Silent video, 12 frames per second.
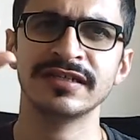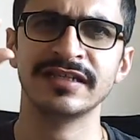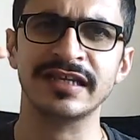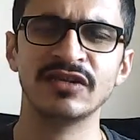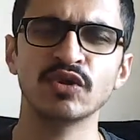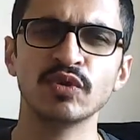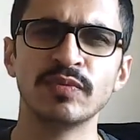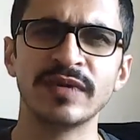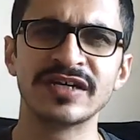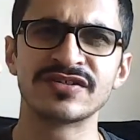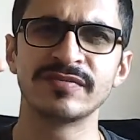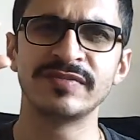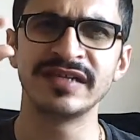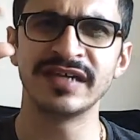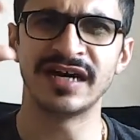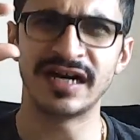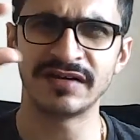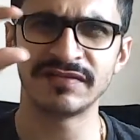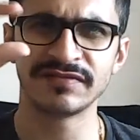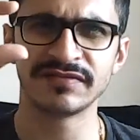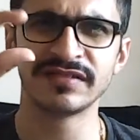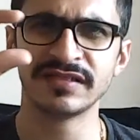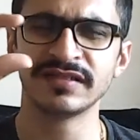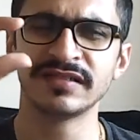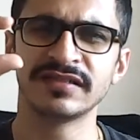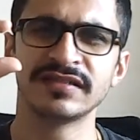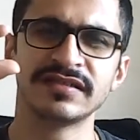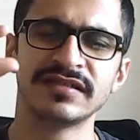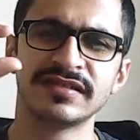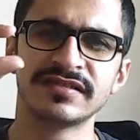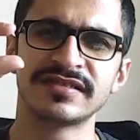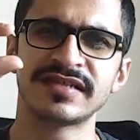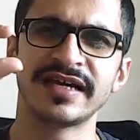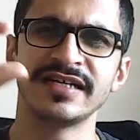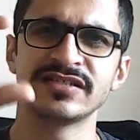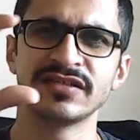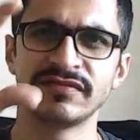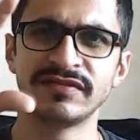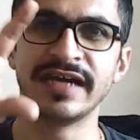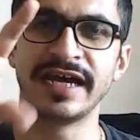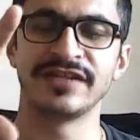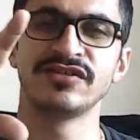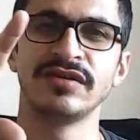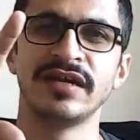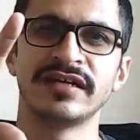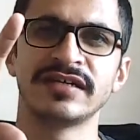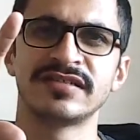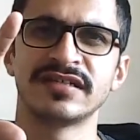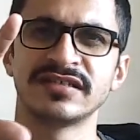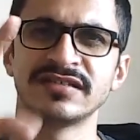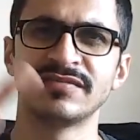The loop has to be half the size of the actual letter structure.